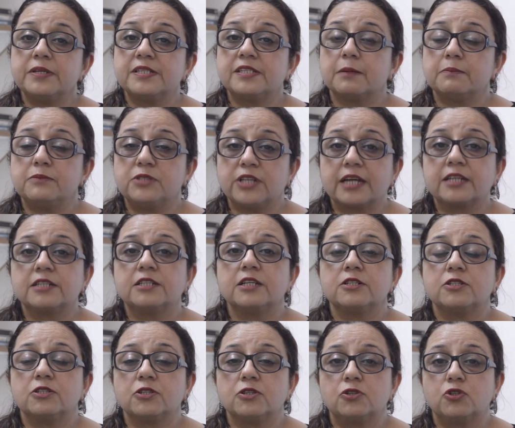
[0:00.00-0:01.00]
subjected
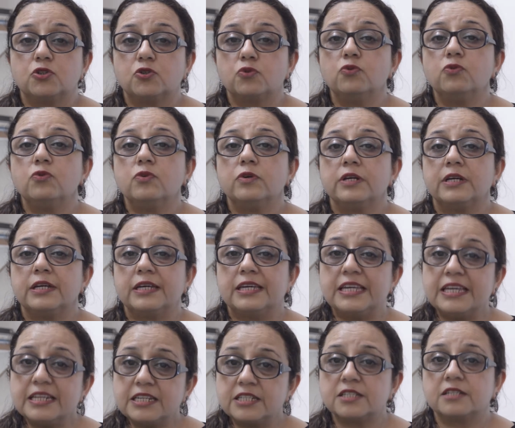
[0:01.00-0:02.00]
to
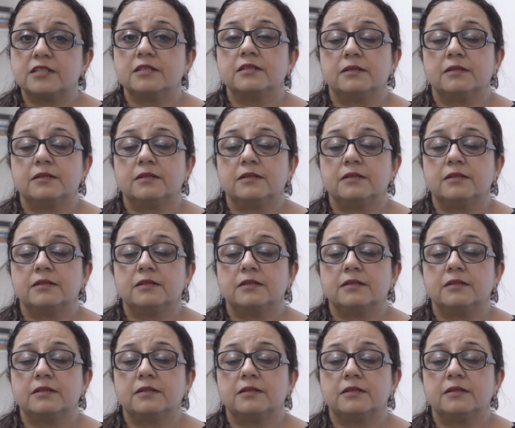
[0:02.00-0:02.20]
heat.